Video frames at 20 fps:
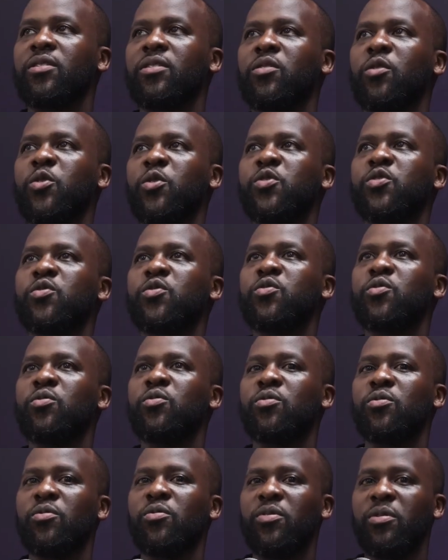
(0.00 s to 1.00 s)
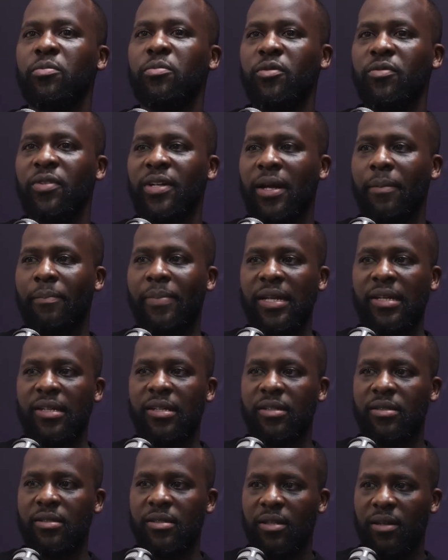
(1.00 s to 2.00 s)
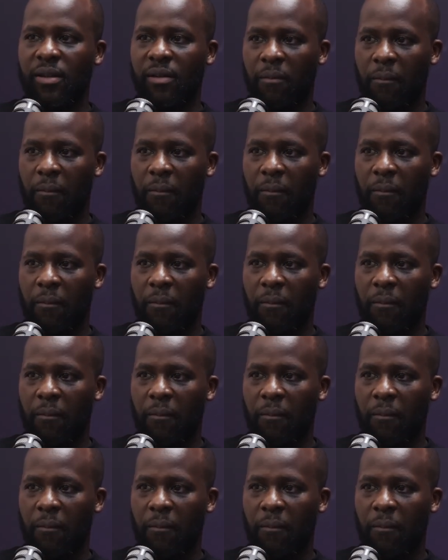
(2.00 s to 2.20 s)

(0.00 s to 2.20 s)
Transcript: it costs to remove an appendix?